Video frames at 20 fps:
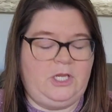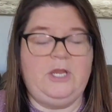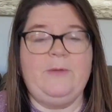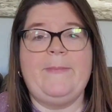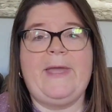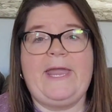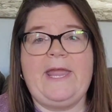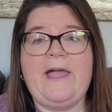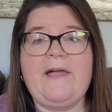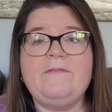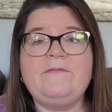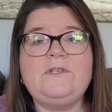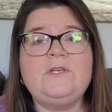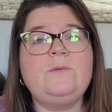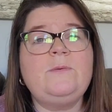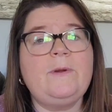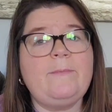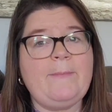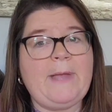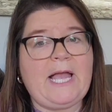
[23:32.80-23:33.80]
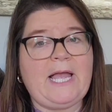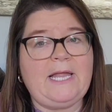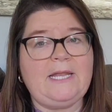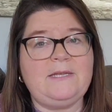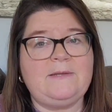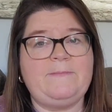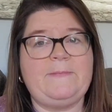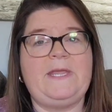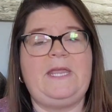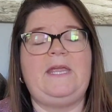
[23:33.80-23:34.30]
You may have to
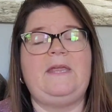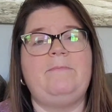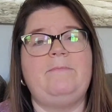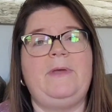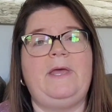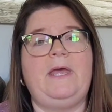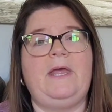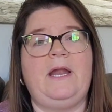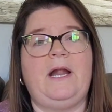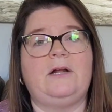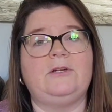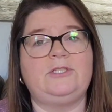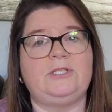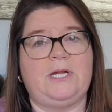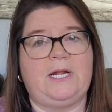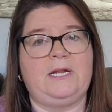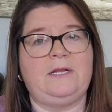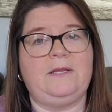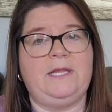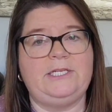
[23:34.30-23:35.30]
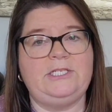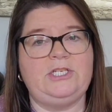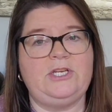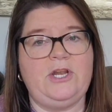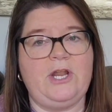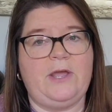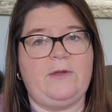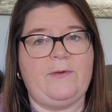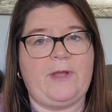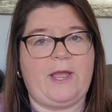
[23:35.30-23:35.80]
remind me, but I'll try to let
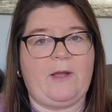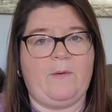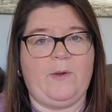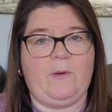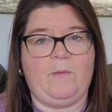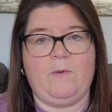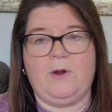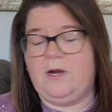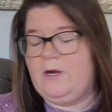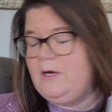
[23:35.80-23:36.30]
you know how it